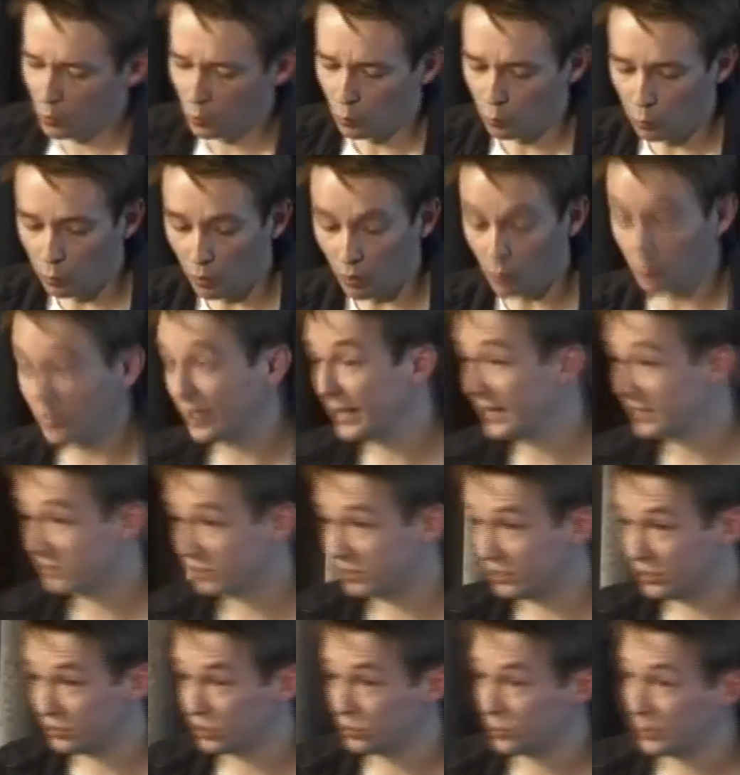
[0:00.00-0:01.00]
What we
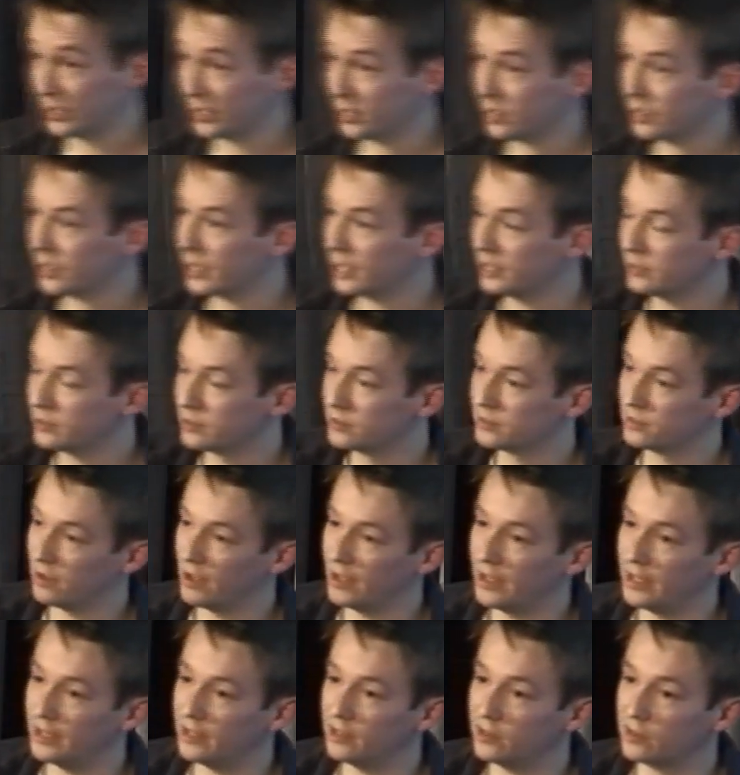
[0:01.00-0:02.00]
actually do in our case
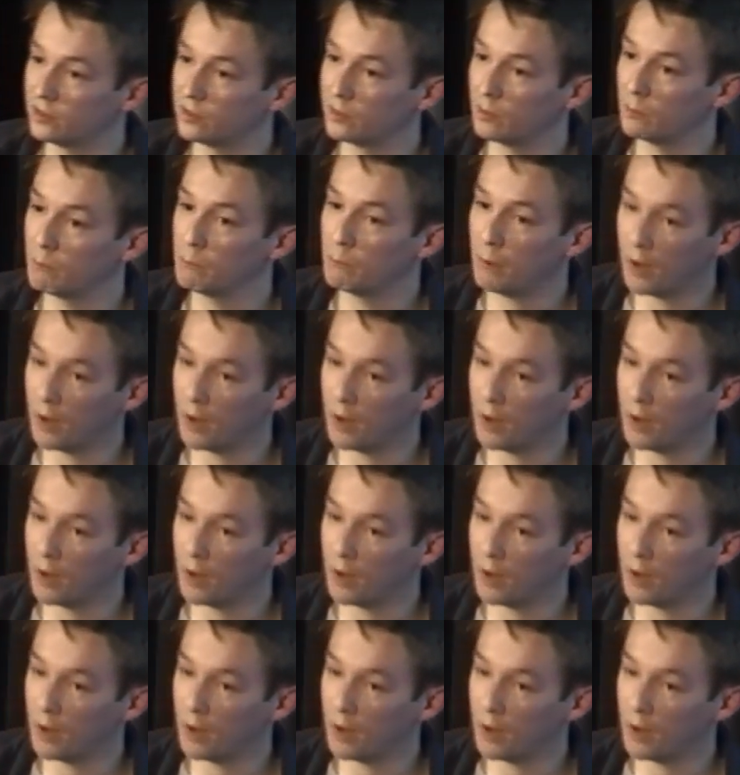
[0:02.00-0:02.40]
is